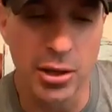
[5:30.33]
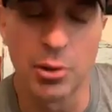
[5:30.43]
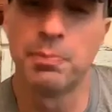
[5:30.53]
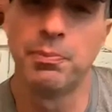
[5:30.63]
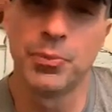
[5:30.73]

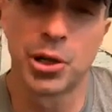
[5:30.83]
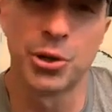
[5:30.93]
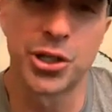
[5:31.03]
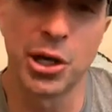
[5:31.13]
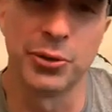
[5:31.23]
Co-
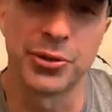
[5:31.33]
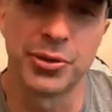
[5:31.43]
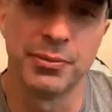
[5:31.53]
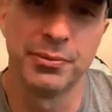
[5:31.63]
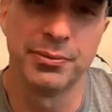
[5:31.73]
Coach
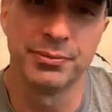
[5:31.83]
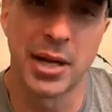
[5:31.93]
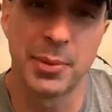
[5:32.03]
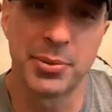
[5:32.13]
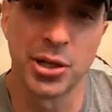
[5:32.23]
Schultz,
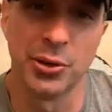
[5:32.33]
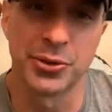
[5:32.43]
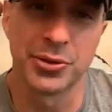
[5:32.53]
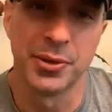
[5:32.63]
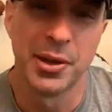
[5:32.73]
Bob
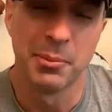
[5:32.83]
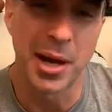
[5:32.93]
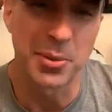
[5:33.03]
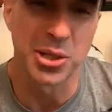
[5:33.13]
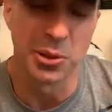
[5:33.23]
Schultz.
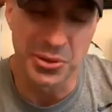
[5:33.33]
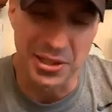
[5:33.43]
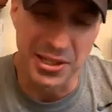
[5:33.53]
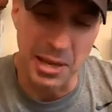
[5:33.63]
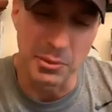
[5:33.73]
Bob
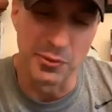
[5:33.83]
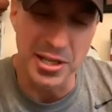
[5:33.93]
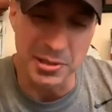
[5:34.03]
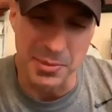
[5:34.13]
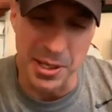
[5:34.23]
Schultz came to
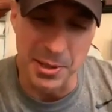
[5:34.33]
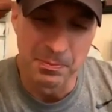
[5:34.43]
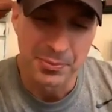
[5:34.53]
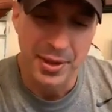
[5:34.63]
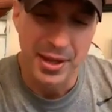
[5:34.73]
visit me,
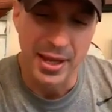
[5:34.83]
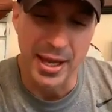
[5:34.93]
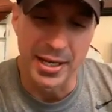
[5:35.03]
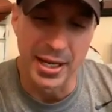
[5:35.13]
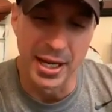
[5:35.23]

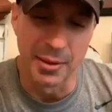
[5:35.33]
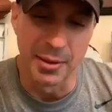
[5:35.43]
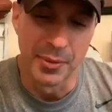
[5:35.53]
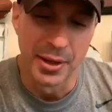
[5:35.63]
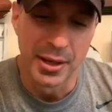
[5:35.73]
and
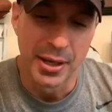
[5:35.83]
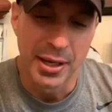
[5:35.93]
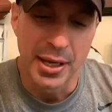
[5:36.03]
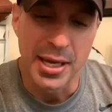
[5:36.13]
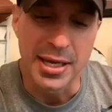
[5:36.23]
um,
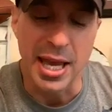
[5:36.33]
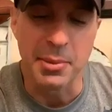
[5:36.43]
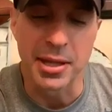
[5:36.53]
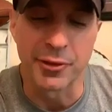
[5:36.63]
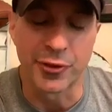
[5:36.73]
he
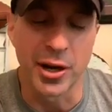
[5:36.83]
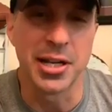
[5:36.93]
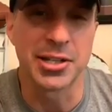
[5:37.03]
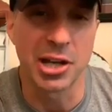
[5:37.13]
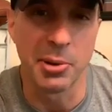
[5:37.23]
came in the fr-
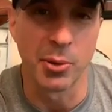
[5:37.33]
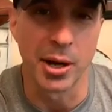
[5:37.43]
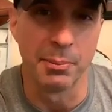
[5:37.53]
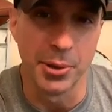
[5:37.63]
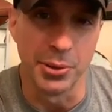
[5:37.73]
he saw me
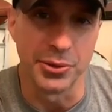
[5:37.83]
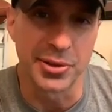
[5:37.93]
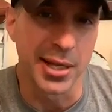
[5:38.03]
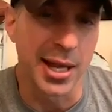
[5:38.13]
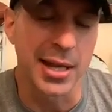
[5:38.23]
wearing
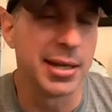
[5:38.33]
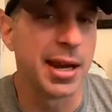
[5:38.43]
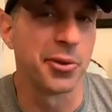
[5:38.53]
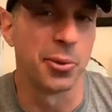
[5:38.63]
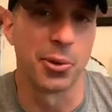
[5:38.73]
boots, and I
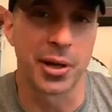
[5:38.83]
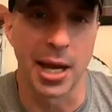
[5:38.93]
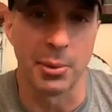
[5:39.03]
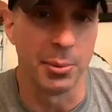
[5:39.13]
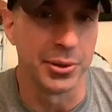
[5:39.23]
never wore
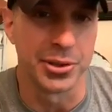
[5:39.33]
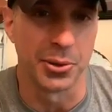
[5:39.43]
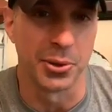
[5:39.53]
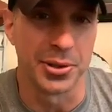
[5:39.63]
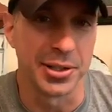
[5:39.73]
cowboy boots,
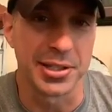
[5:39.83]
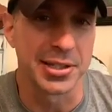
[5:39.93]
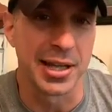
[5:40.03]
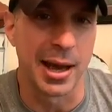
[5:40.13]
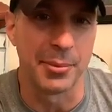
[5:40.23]
George. This
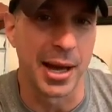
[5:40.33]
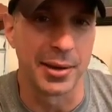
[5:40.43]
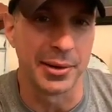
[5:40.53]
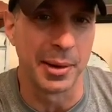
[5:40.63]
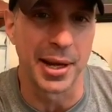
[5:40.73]
is not I'm
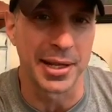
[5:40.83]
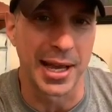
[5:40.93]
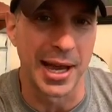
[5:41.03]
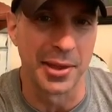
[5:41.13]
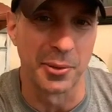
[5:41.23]
not I'm not a
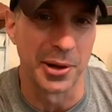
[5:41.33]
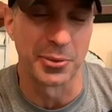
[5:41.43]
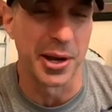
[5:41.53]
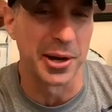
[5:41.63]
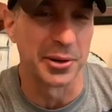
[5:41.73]
guy that
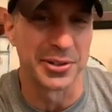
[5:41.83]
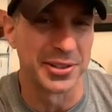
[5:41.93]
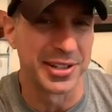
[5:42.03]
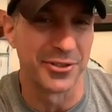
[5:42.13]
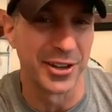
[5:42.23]
wears Wranglers
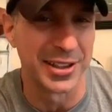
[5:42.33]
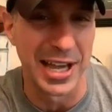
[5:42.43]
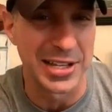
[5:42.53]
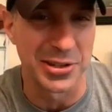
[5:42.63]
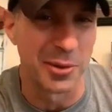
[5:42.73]
and stuff like
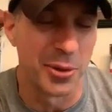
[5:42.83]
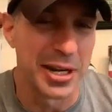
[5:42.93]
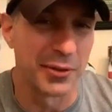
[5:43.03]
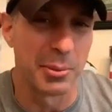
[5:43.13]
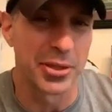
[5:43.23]
that, so that
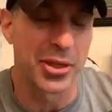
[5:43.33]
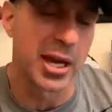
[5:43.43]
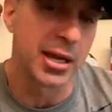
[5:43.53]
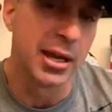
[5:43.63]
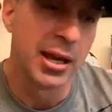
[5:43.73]
wasn't ever my
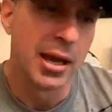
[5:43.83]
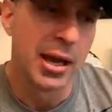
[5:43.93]
thing.